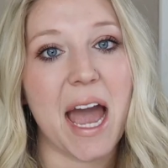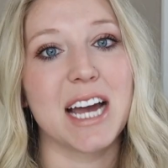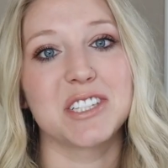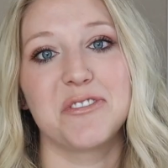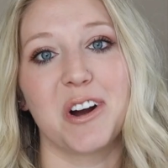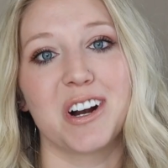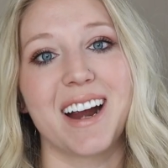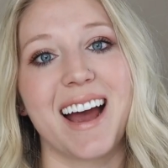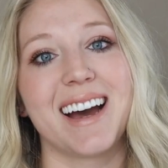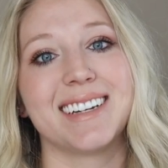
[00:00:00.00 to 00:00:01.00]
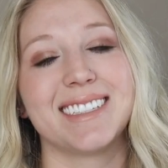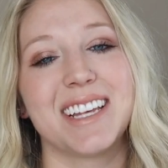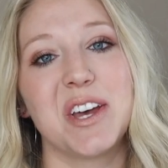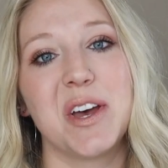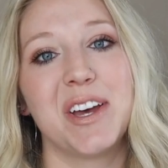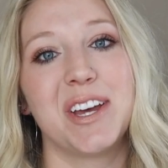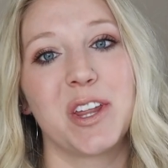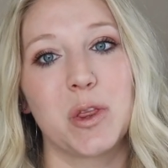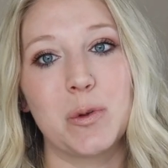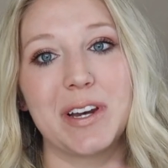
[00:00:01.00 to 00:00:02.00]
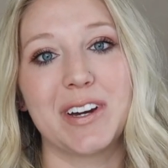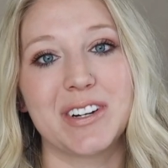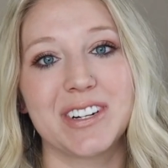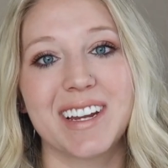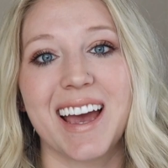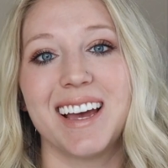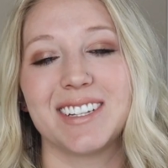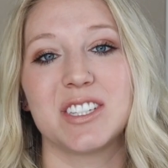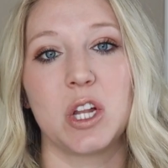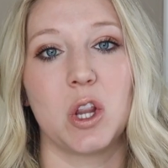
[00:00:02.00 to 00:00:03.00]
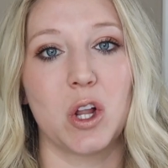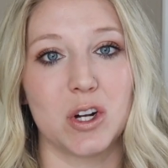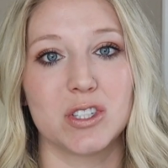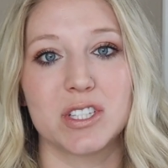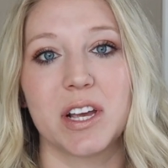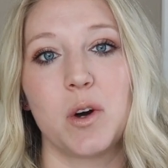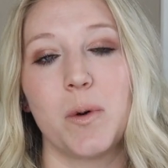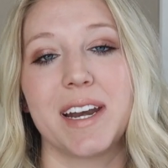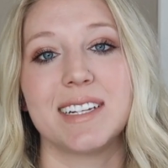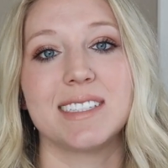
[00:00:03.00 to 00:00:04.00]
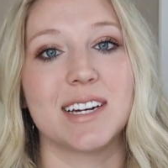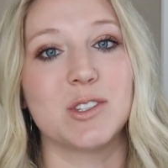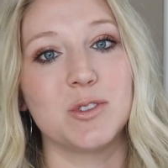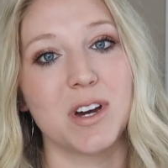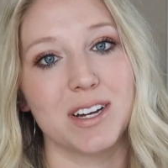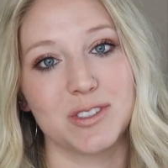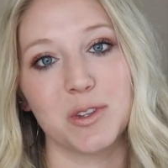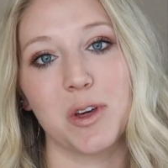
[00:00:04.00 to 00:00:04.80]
as far as 300 guests, large scale weddings I do not do